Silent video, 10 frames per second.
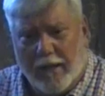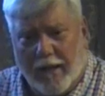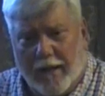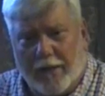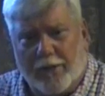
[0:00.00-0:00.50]

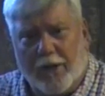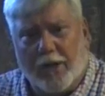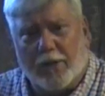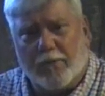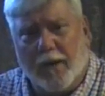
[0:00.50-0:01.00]
And it
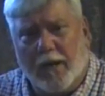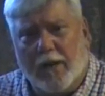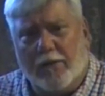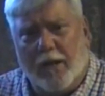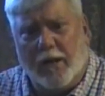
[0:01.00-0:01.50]
says,
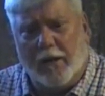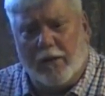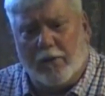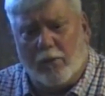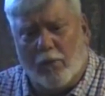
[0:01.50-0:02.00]
many there
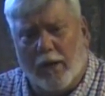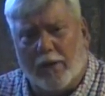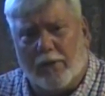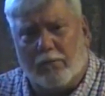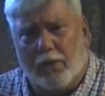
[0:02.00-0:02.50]
in
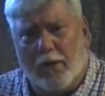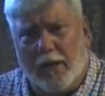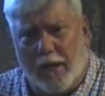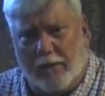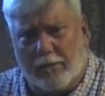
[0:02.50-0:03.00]
Corinth
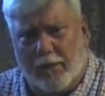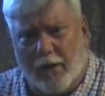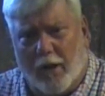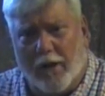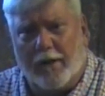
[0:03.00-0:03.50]
believed.
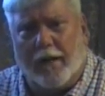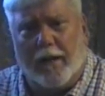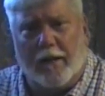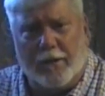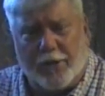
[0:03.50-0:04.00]
All right,
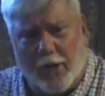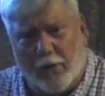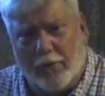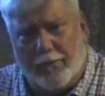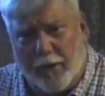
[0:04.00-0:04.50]
now let's
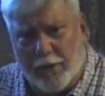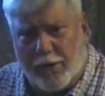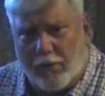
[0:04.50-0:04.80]
go to 1